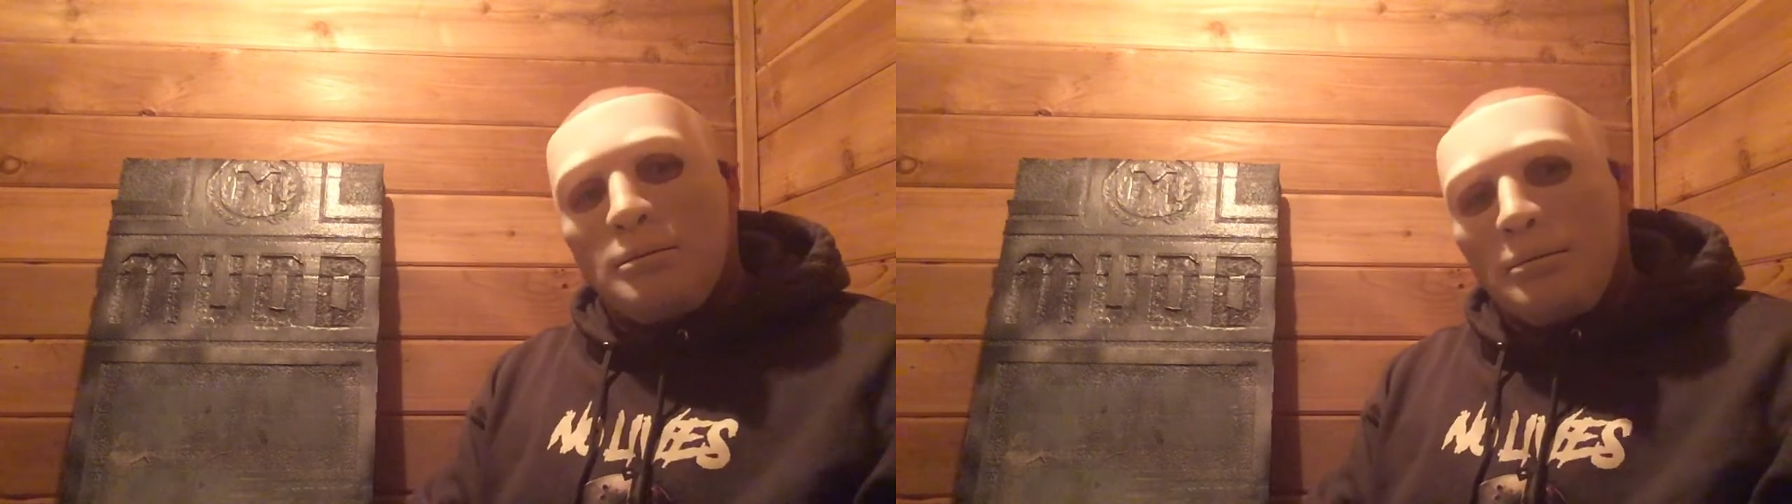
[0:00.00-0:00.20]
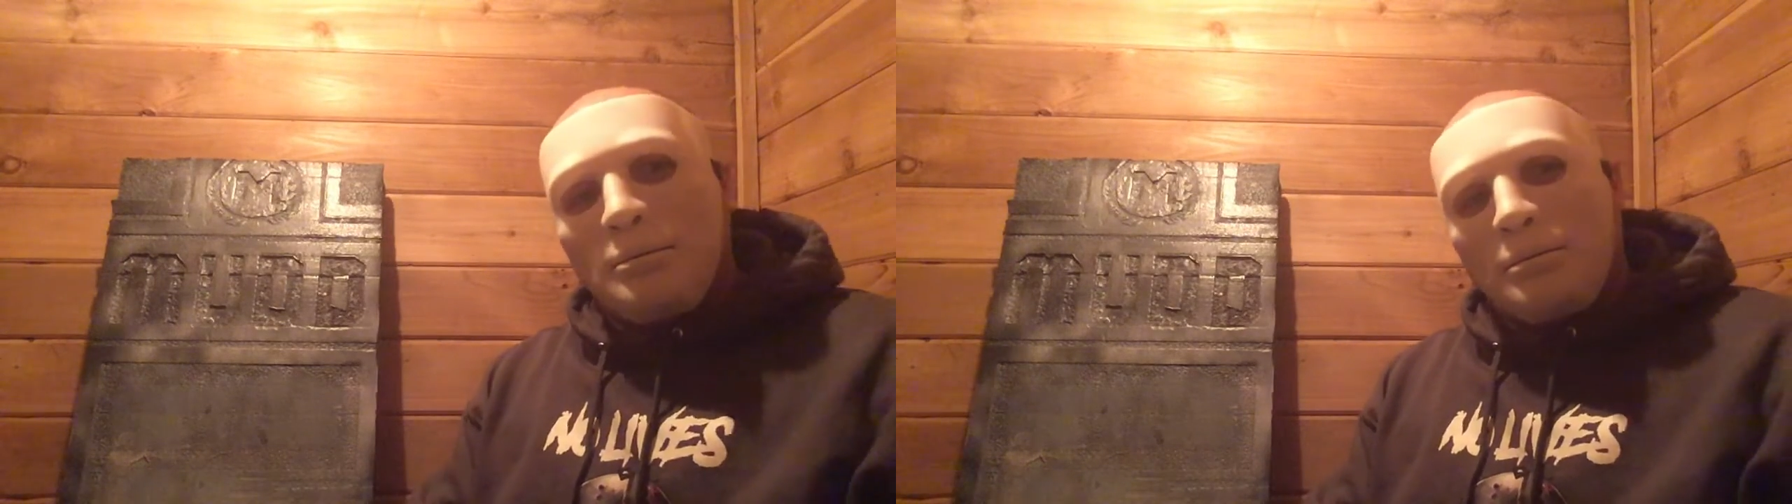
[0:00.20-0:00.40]

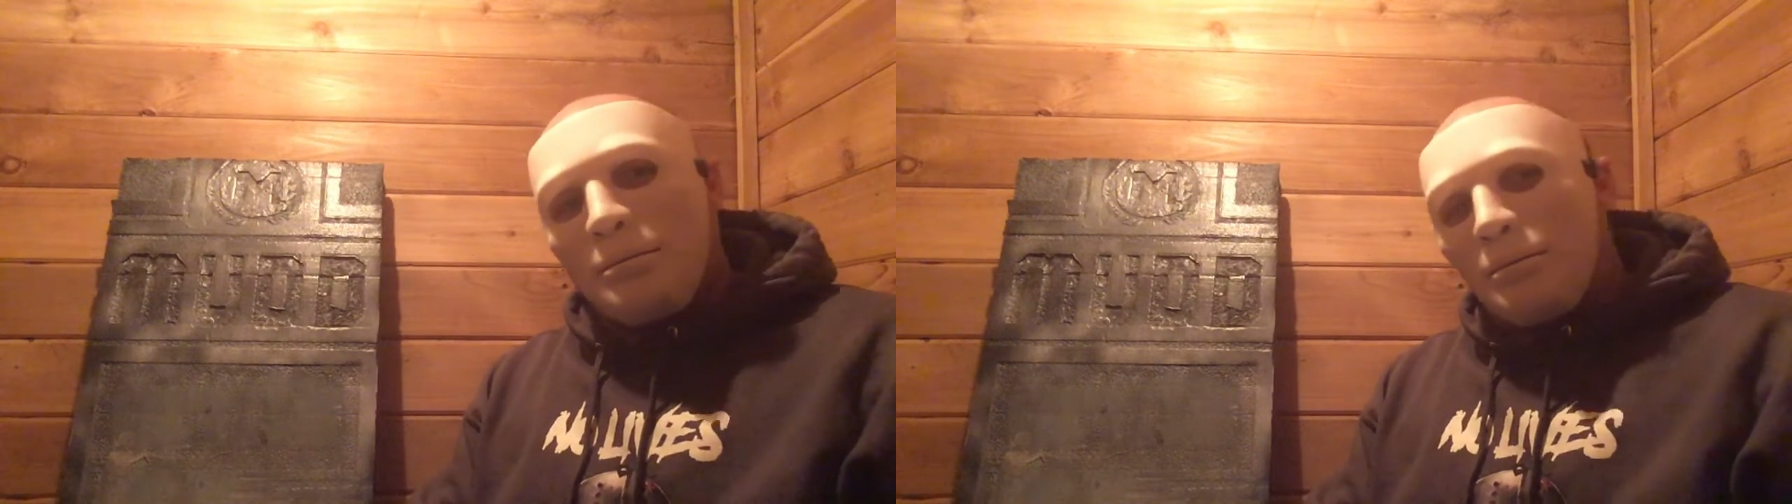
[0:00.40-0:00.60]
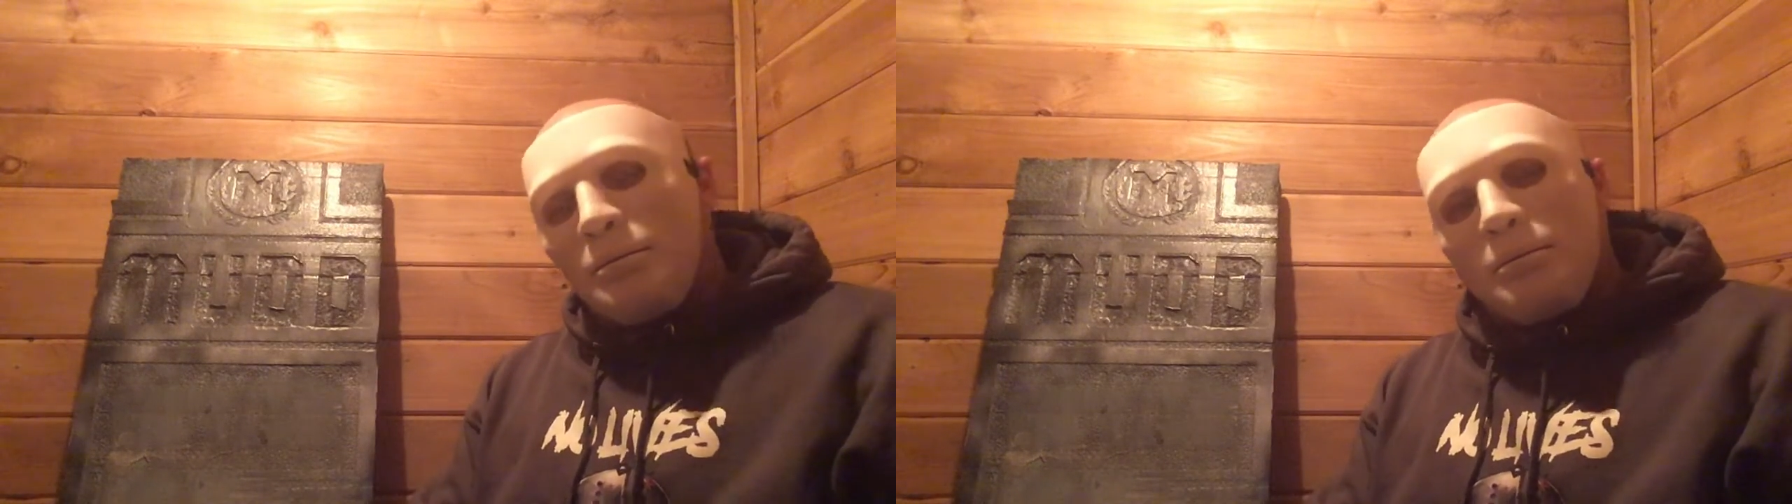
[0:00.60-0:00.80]
finished, the
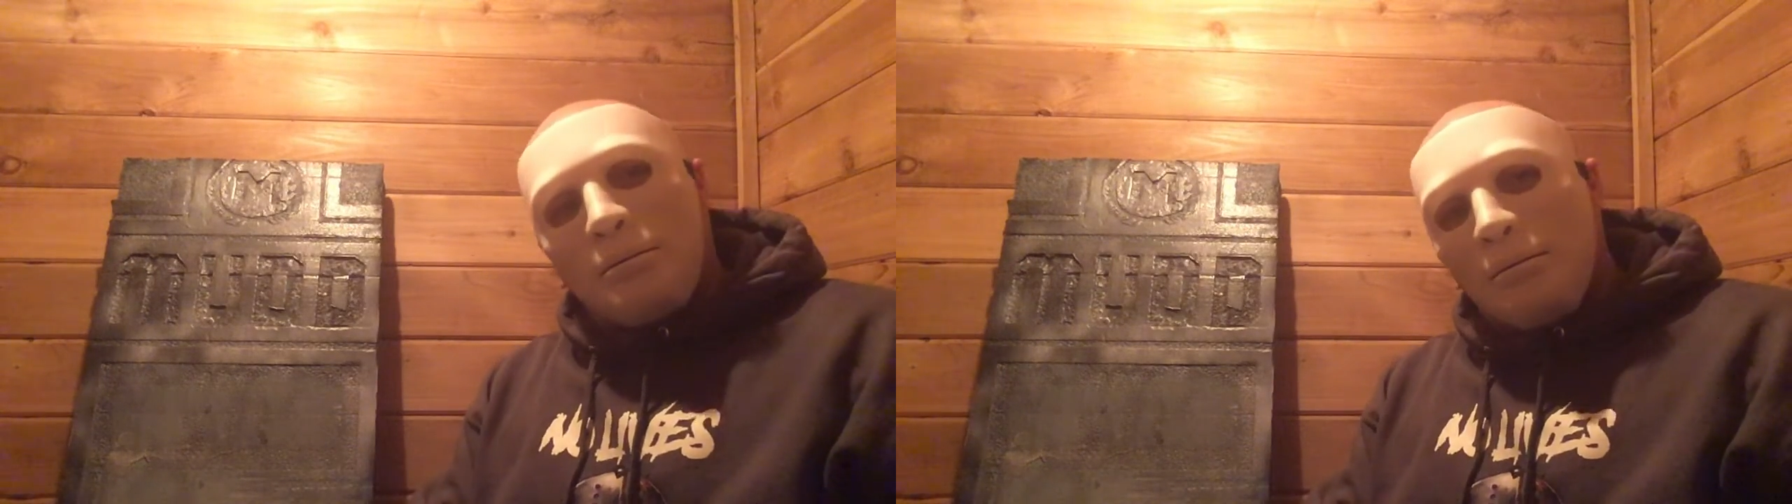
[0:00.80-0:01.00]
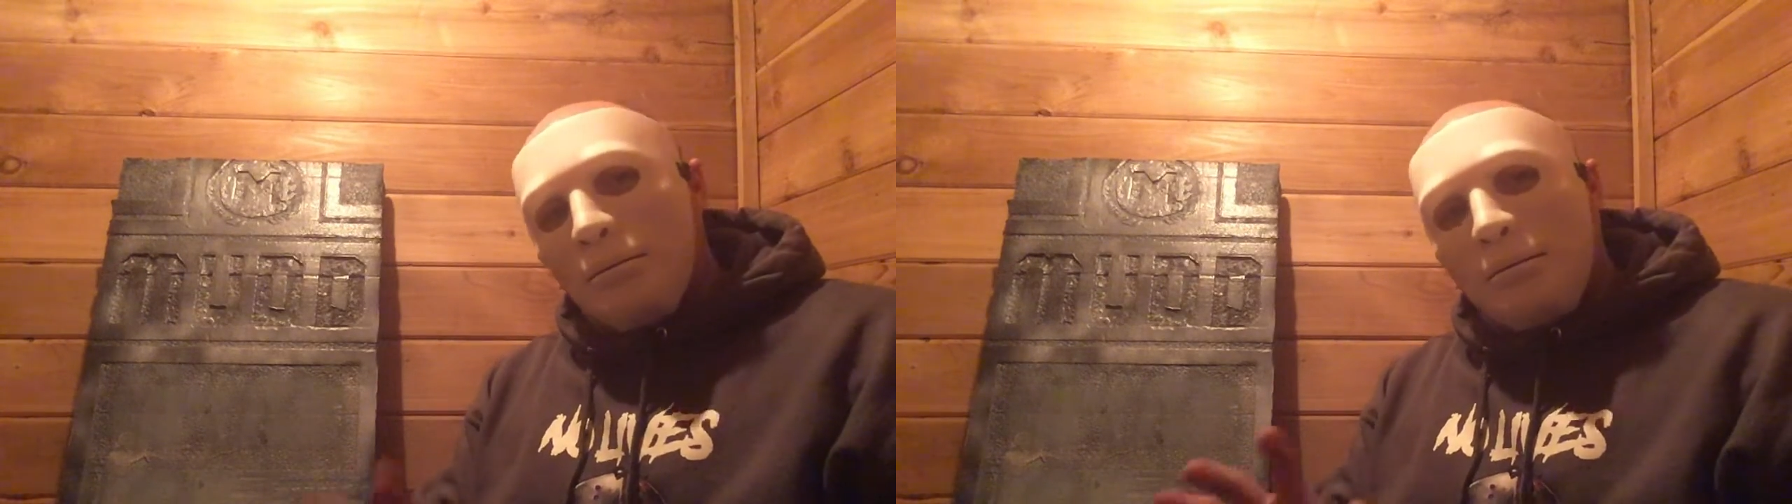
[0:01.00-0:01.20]
backs will be
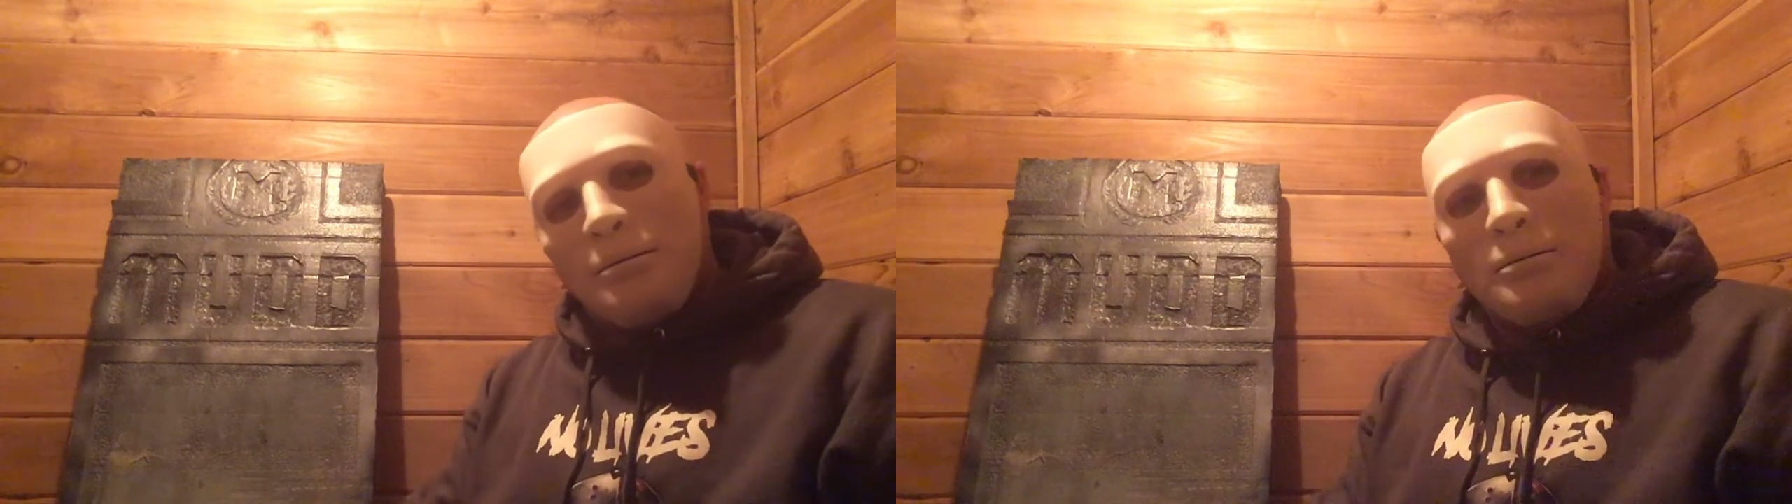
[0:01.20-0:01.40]
done,